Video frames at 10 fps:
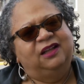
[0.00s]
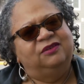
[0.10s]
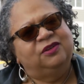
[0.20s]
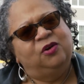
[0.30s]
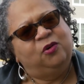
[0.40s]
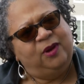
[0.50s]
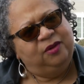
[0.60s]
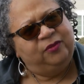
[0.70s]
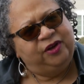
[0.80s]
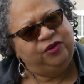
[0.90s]
I don't know
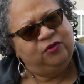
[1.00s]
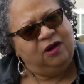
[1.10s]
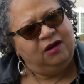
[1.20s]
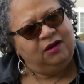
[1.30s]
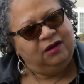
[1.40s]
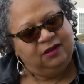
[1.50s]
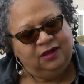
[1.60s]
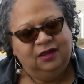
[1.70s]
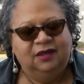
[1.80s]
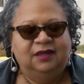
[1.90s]
quite where you are.
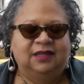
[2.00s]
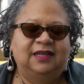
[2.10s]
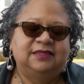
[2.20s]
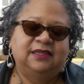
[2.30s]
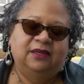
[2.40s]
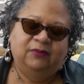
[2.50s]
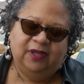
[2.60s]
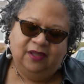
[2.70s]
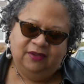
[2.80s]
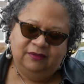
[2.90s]
And I say,
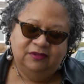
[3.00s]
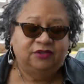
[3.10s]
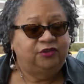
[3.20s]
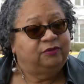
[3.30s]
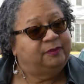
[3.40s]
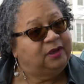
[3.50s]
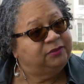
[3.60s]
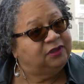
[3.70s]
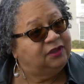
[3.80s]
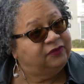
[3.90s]
well, do you
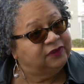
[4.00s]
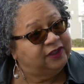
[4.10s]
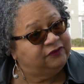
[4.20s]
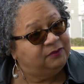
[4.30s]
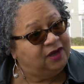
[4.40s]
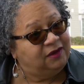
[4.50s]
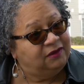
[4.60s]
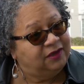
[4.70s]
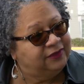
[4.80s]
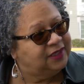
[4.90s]
remember Cloverleaf
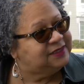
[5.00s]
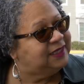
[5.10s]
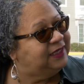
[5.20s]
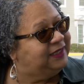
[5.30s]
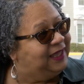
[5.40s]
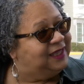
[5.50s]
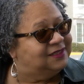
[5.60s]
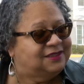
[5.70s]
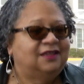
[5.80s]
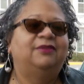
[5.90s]
Mall? And they say,
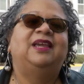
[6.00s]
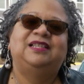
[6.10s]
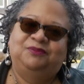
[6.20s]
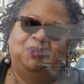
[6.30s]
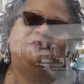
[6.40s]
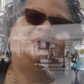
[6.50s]
yes, that's where